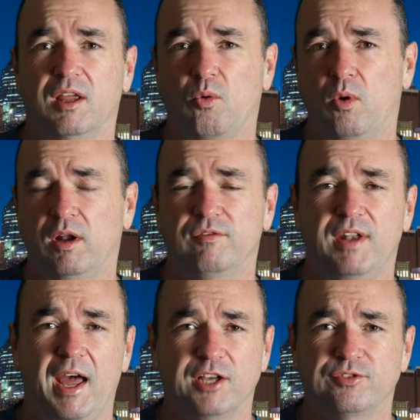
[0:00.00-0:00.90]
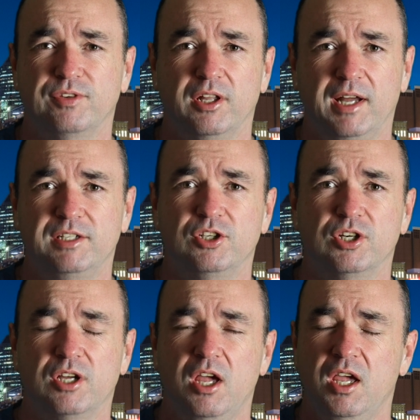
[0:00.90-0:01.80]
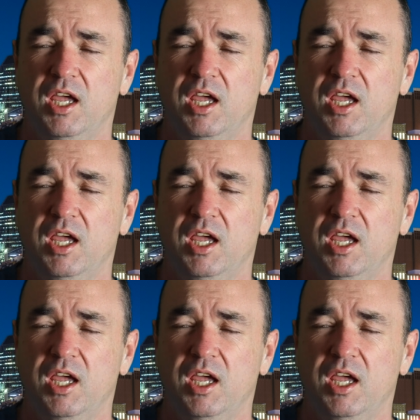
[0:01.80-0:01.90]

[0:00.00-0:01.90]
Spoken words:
Like one of Nashville I took,